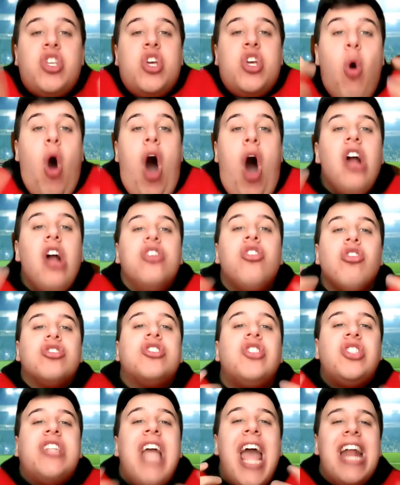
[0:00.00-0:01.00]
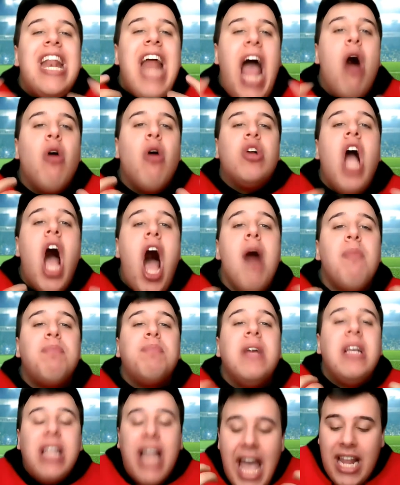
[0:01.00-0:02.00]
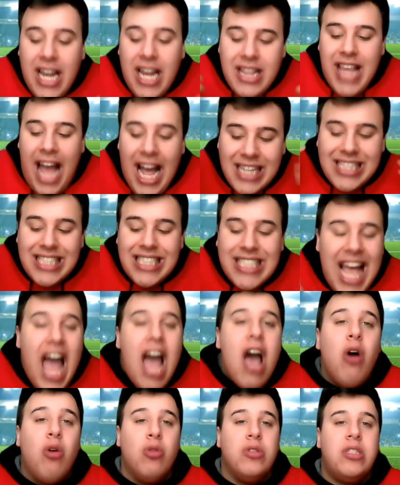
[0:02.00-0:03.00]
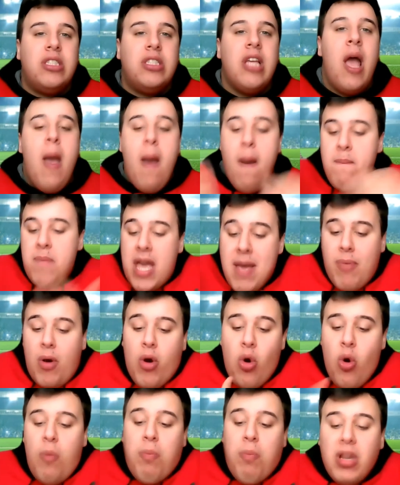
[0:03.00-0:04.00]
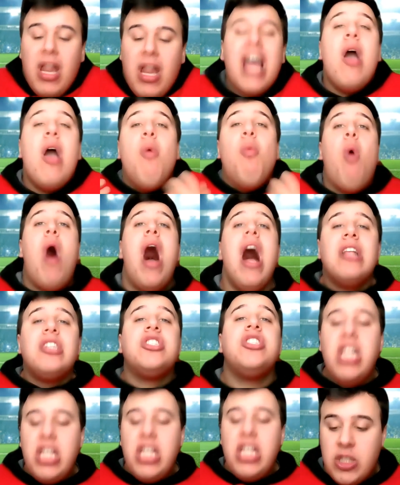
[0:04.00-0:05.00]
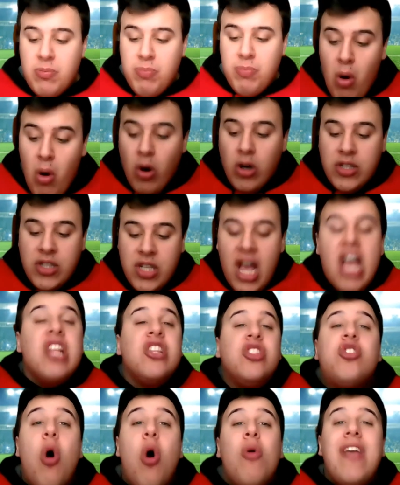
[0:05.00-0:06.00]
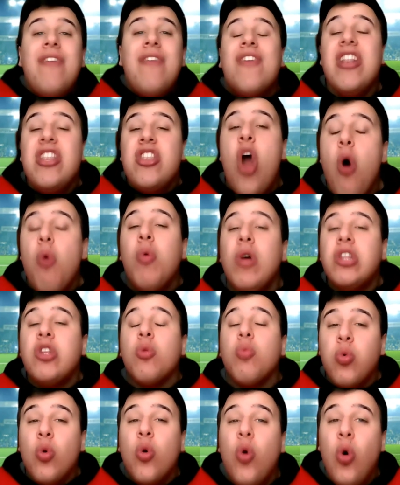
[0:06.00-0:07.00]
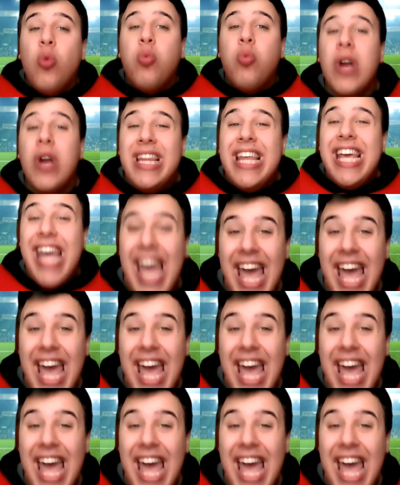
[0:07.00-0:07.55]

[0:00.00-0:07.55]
Do you understand how complicated that sounds? People who play and watch these sports don't even know what the rule really